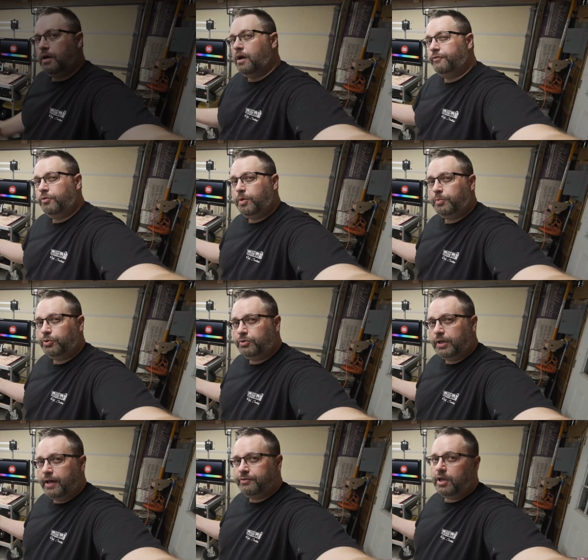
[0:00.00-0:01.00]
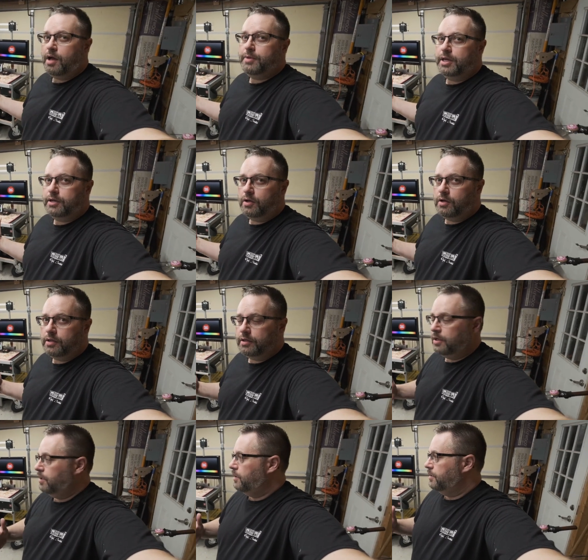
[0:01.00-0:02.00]
A few people have commented on
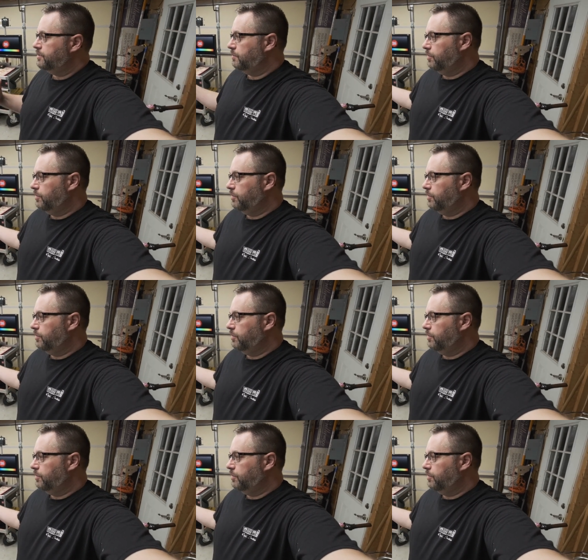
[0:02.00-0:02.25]
some